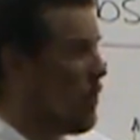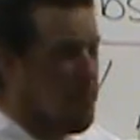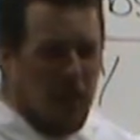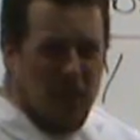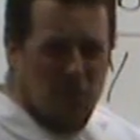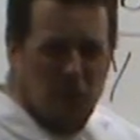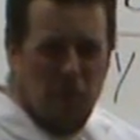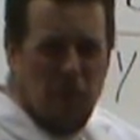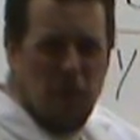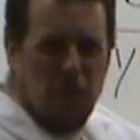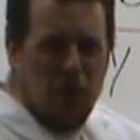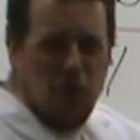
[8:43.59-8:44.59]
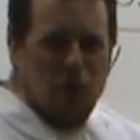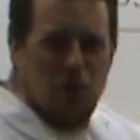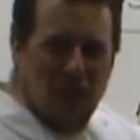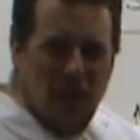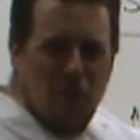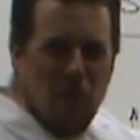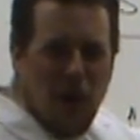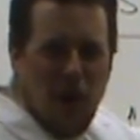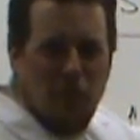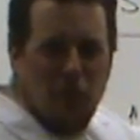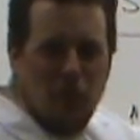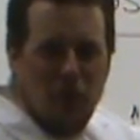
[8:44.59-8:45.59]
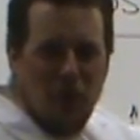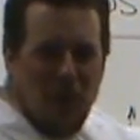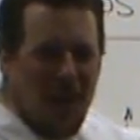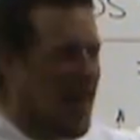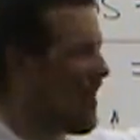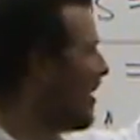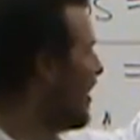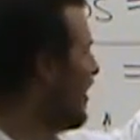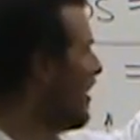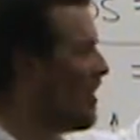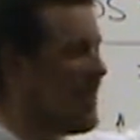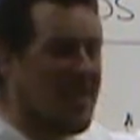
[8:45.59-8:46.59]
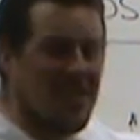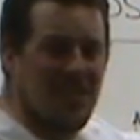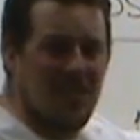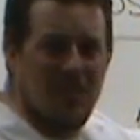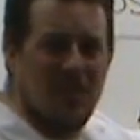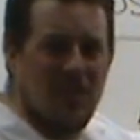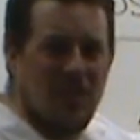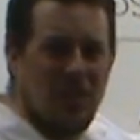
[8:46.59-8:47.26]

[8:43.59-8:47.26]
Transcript: the place where people usually have problems with that is